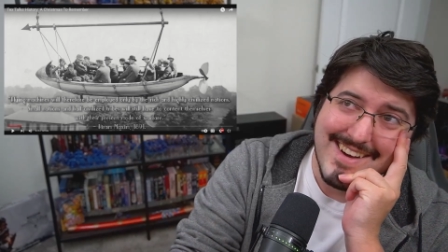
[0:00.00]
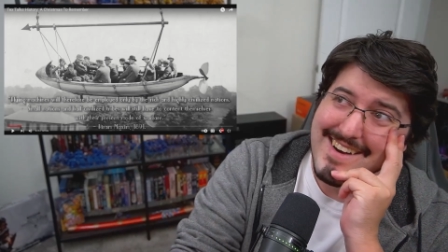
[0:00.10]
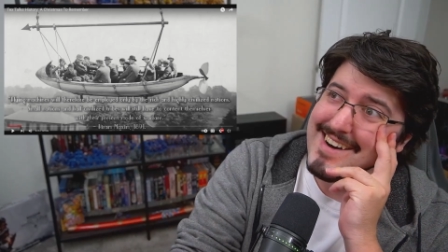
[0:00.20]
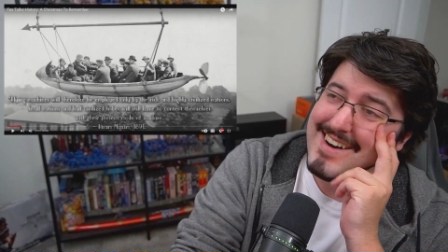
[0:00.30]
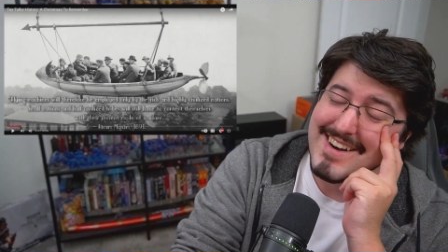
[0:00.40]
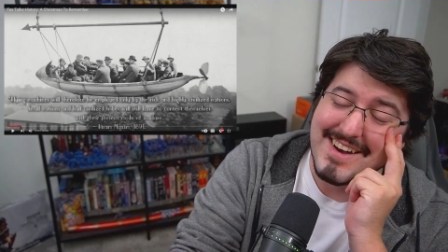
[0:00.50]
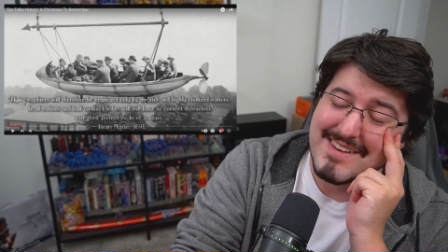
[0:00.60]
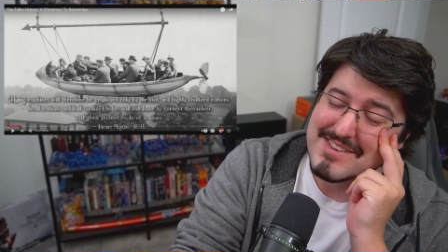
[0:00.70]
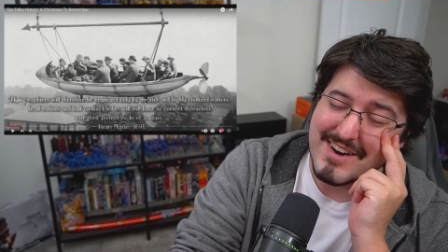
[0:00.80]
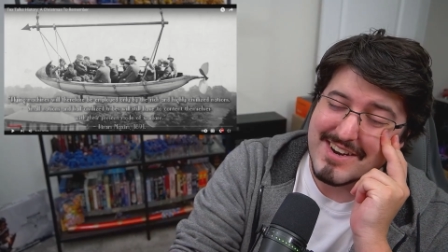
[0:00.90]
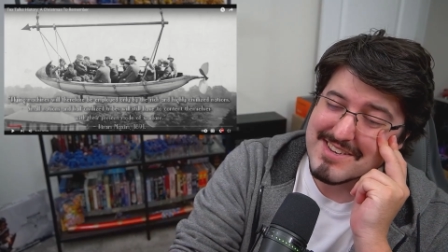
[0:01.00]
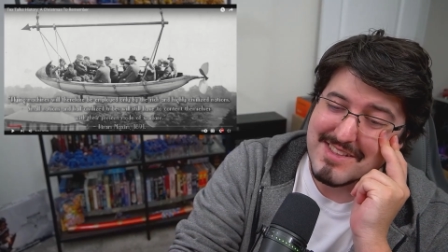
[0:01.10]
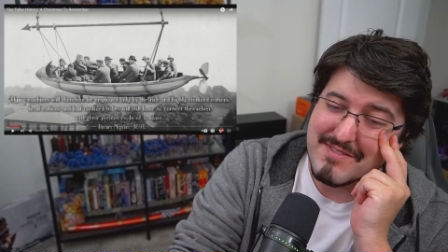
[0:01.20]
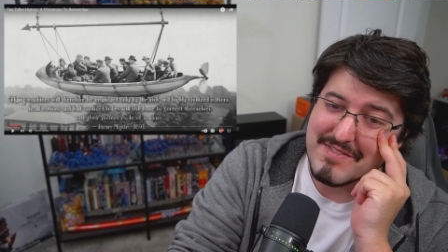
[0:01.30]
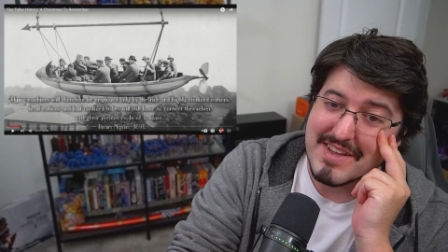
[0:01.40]
Oh, sorry, I just
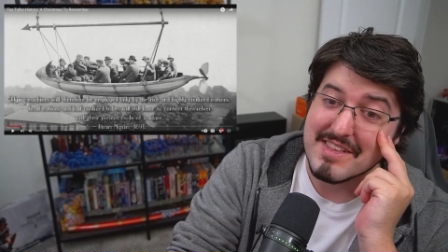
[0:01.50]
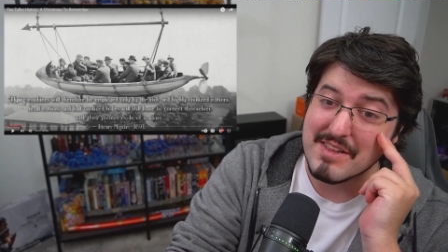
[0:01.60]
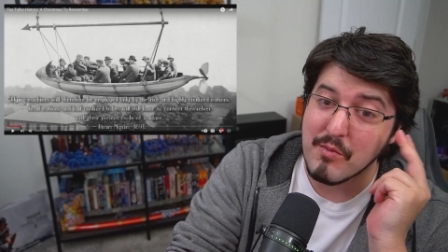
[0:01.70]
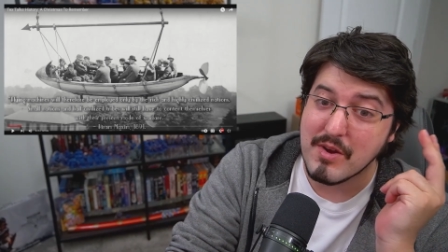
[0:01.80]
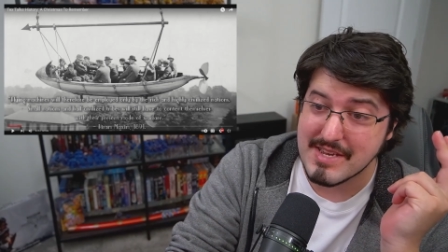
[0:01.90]
love the fact that it was